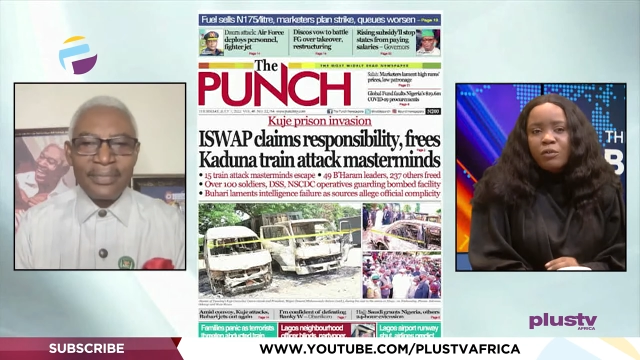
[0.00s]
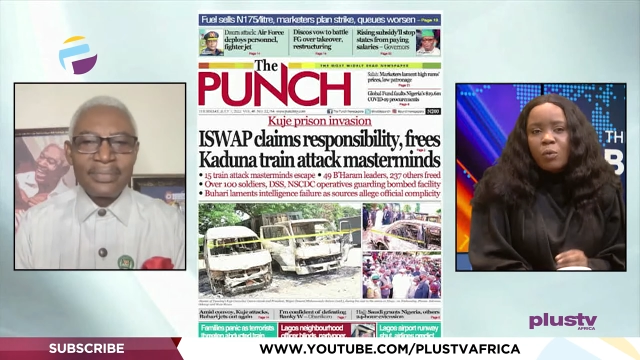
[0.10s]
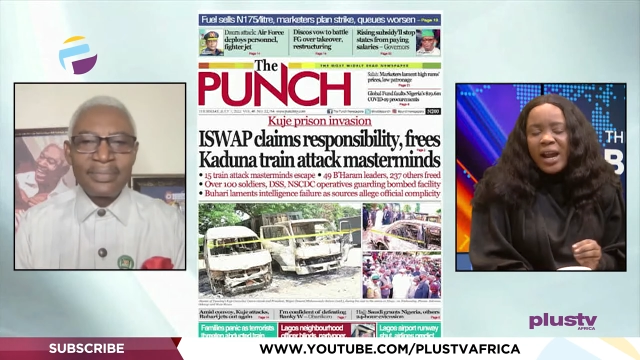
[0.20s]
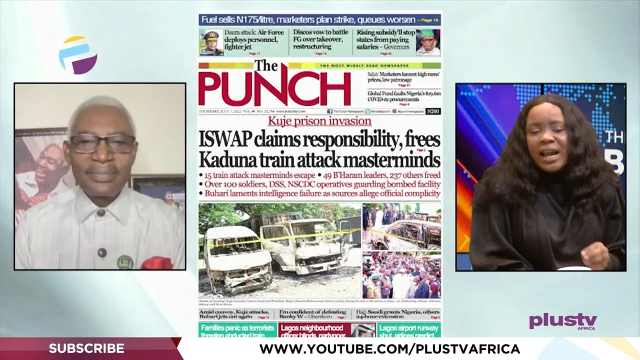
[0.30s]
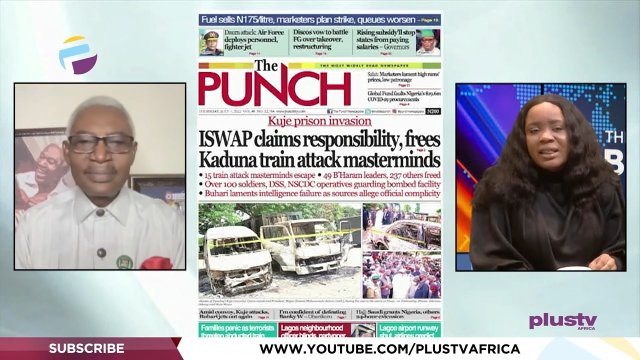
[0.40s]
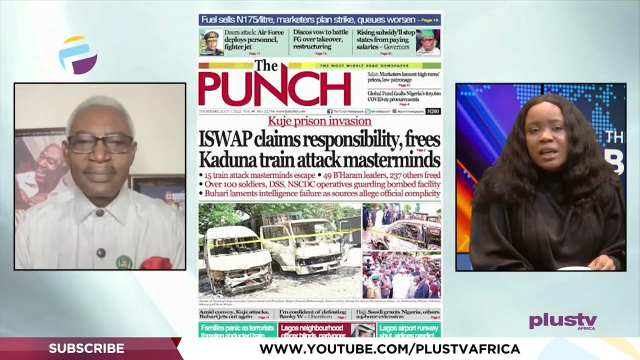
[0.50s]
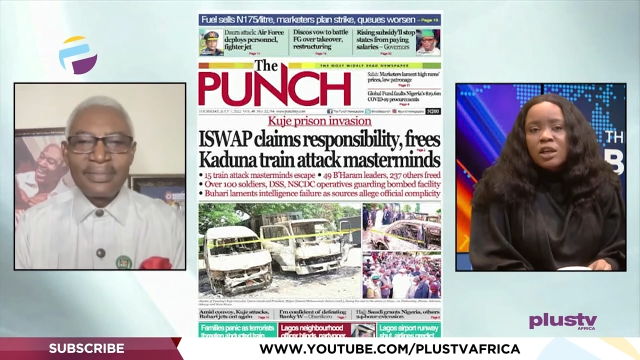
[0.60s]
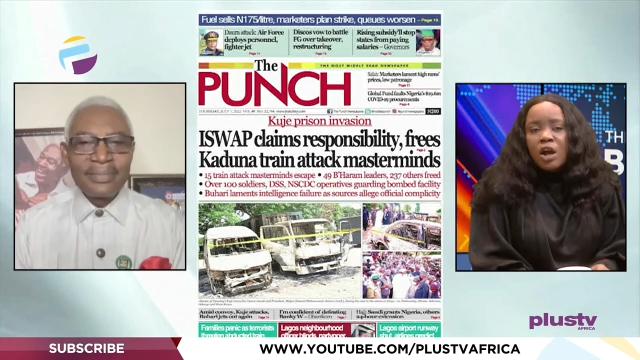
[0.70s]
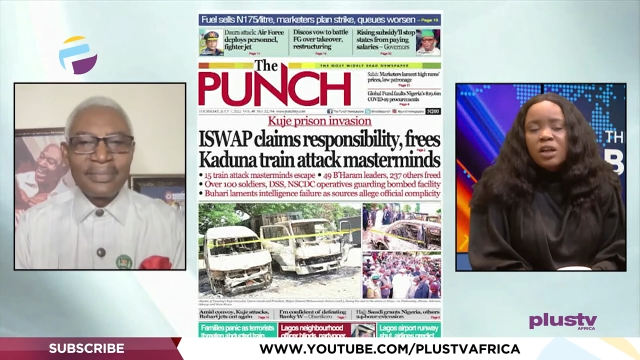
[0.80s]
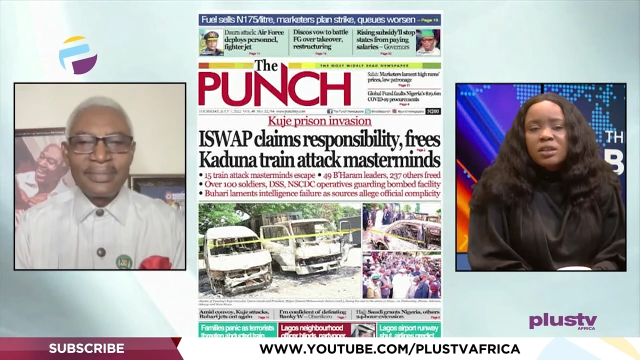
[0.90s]
Speaker 1: Why are they
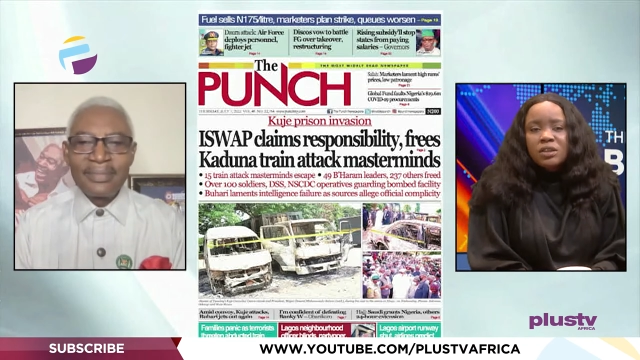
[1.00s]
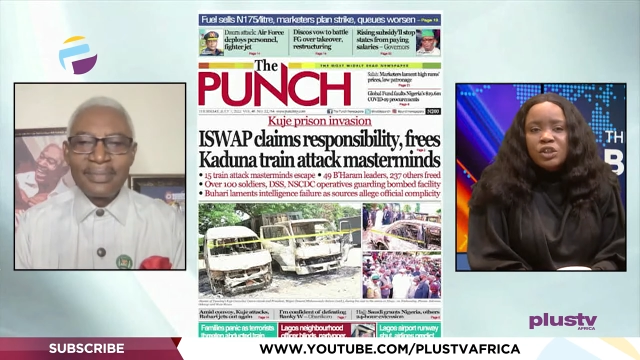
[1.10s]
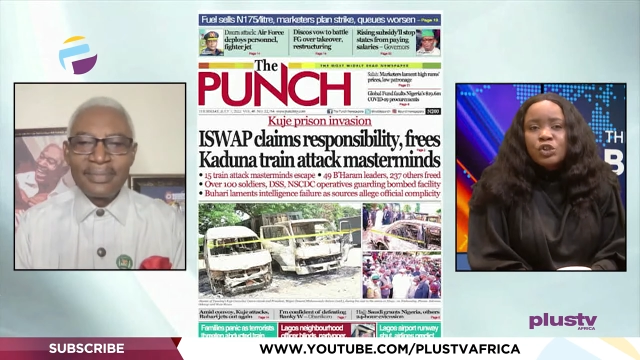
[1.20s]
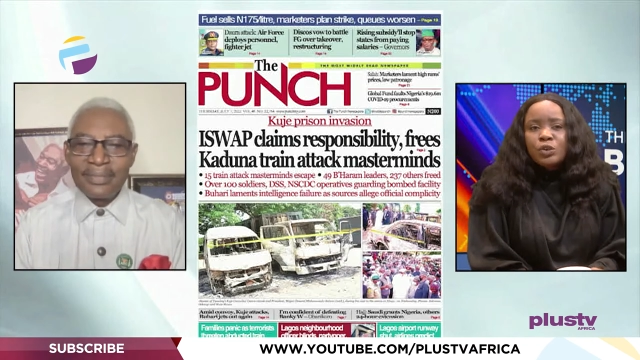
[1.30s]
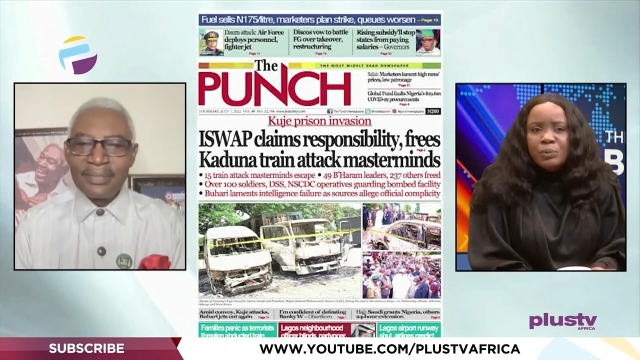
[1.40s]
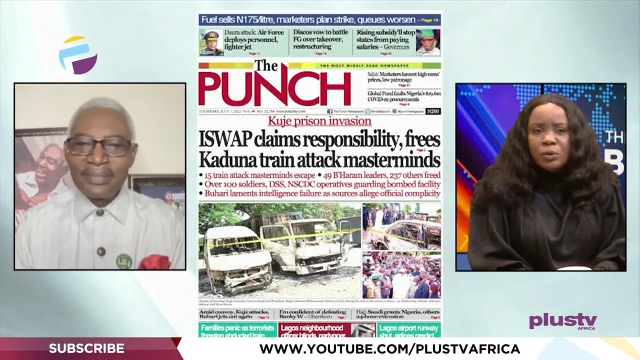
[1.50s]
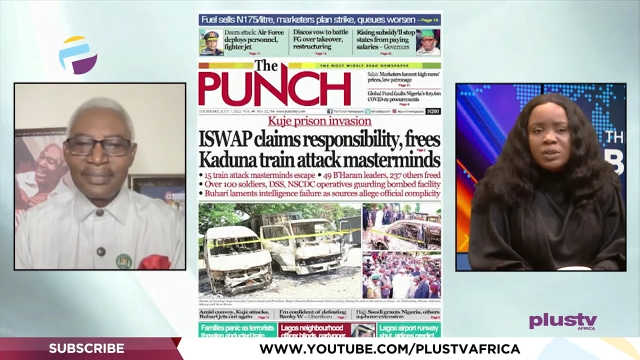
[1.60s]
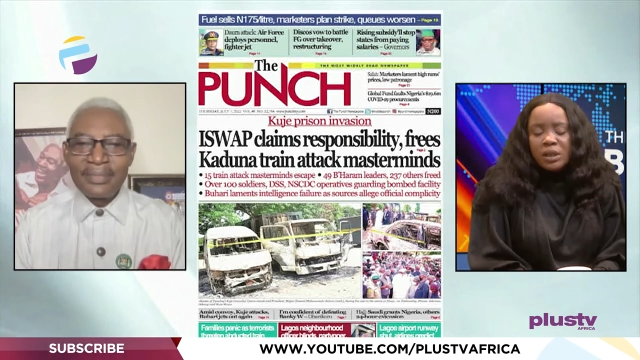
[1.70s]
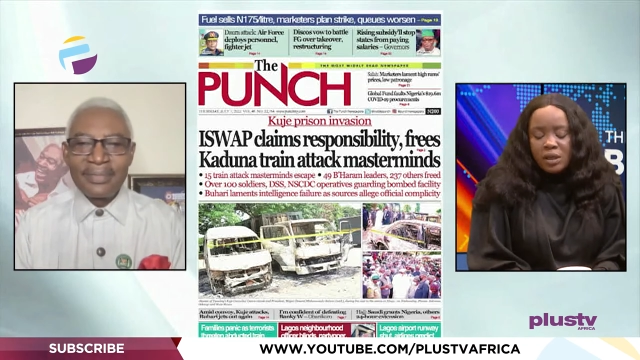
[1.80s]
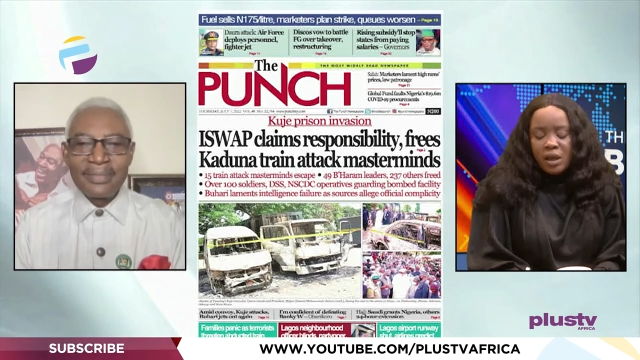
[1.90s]
not
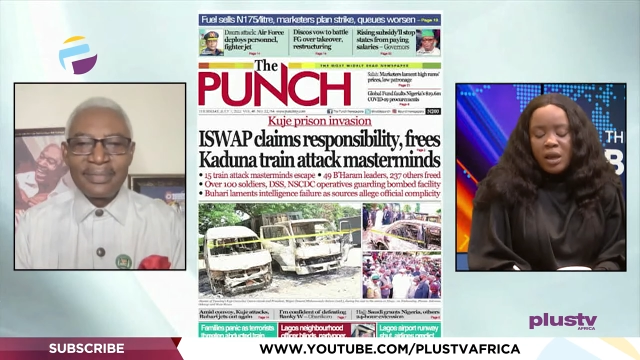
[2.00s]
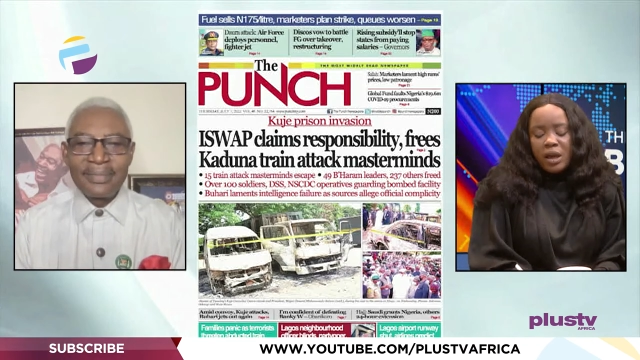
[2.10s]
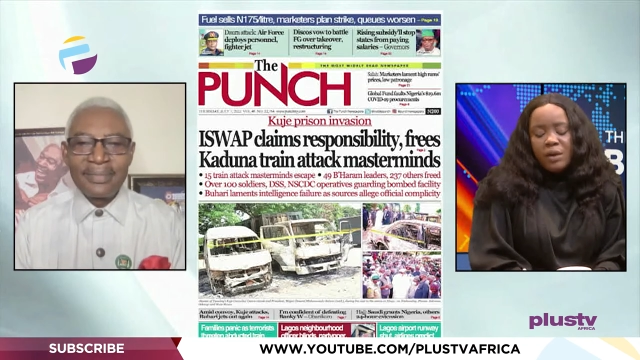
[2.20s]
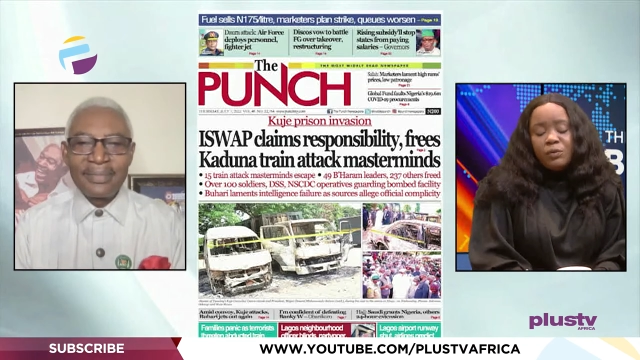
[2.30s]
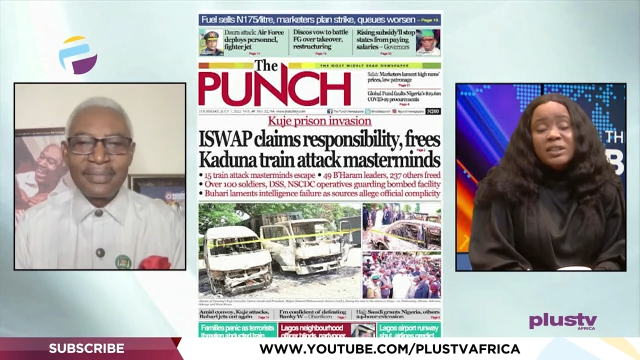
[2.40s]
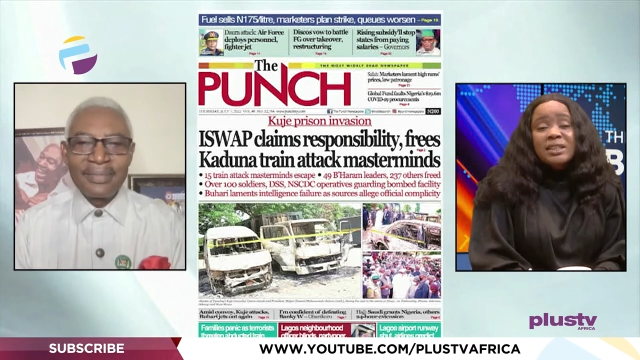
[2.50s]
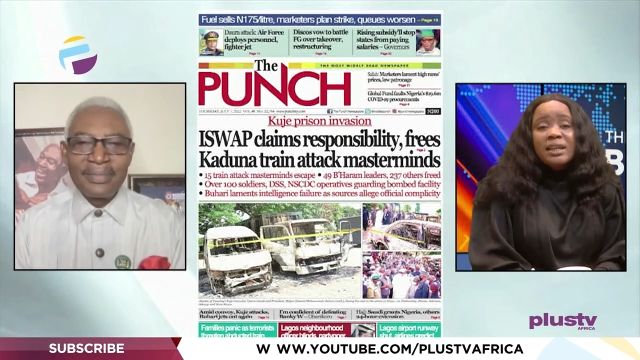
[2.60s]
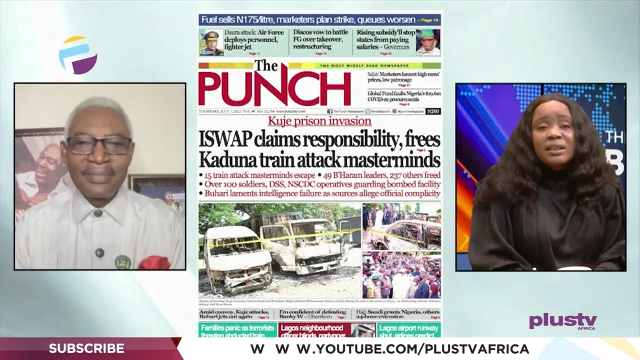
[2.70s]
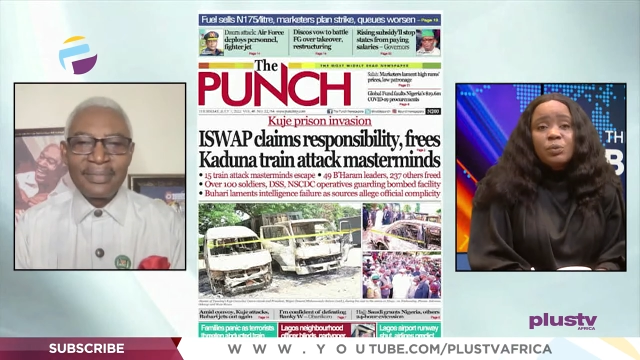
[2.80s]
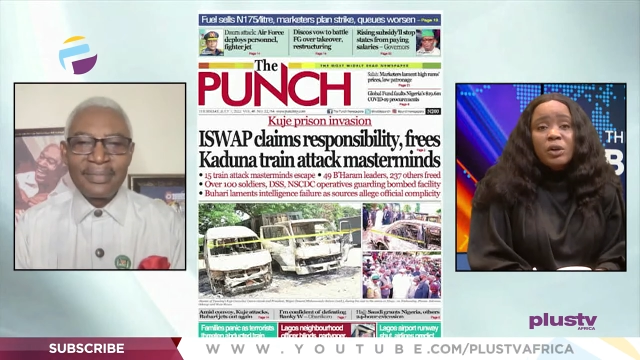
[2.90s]
distributing? If we're saying that we're